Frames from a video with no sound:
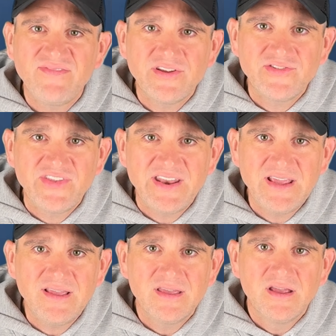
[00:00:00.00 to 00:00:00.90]
after
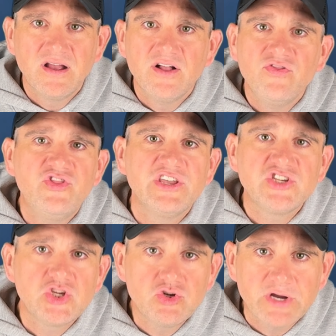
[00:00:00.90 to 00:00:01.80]
sitting, this
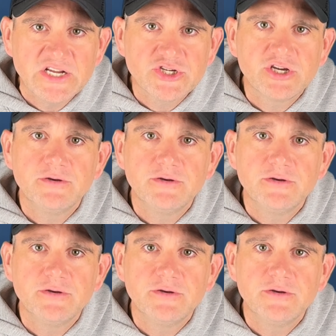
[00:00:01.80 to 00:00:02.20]
stretch